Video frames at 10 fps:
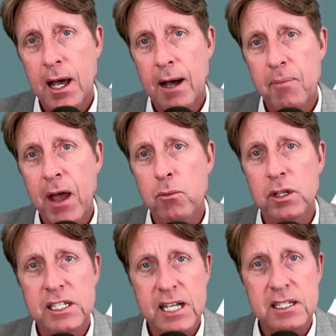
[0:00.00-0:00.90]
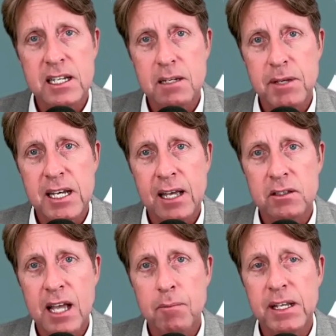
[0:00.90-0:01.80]
That really does need to be nailed
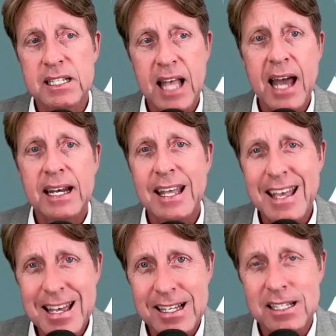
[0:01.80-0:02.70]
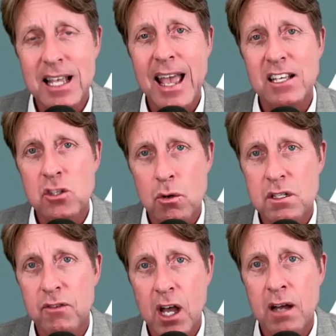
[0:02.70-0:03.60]
down, because that is a source
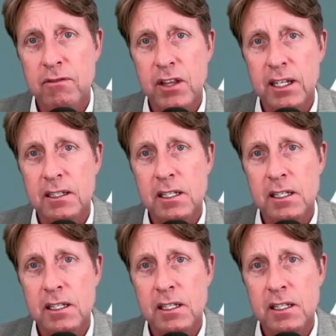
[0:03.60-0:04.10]
of conflict.